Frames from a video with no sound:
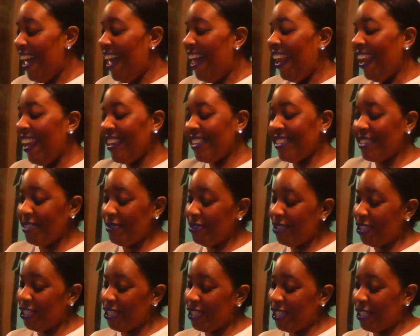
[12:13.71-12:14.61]
Let's see
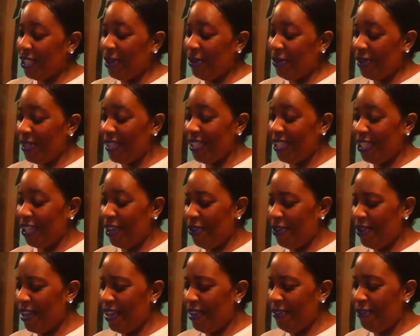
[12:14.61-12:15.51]
what your soul is
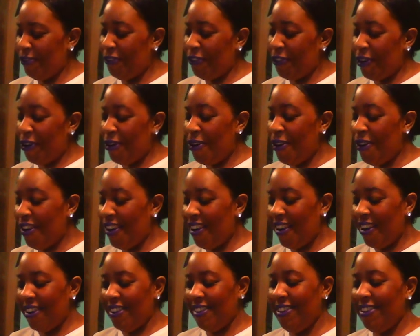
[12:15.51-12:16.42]
yearning
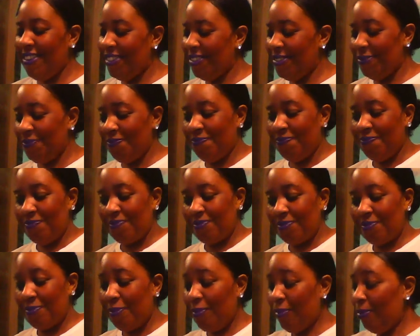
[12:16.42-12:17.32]
for.
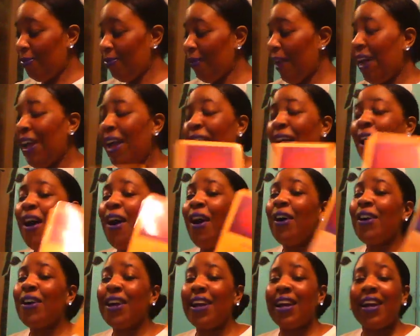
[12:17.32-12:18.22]

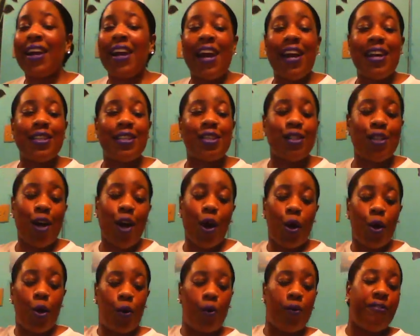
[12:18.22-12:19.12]
Okay, guys,
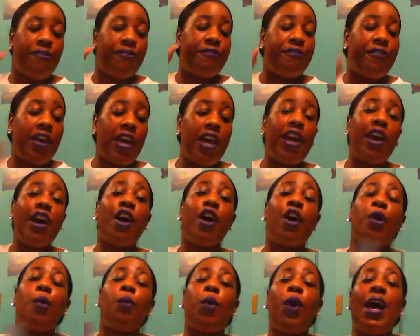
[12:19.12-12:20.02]
so
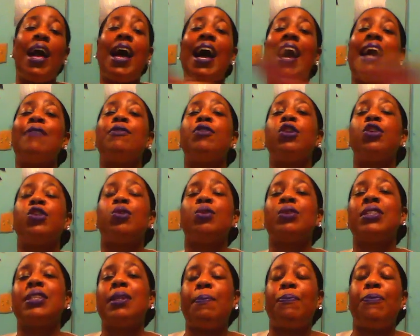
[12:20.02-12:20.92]
fear What have you
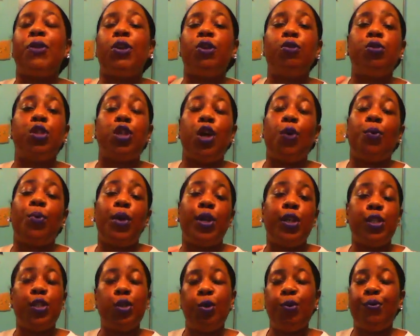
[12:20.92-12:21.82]
doing something you don't want
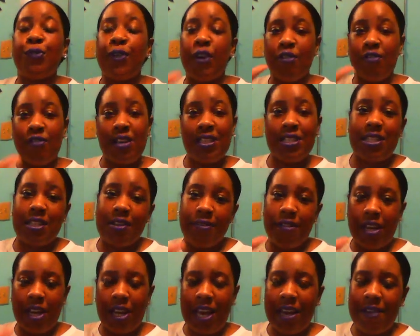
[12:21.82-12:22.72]
to do for the rest of
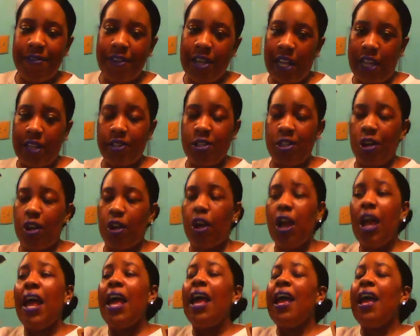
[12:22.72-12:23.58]
your life, Cancer.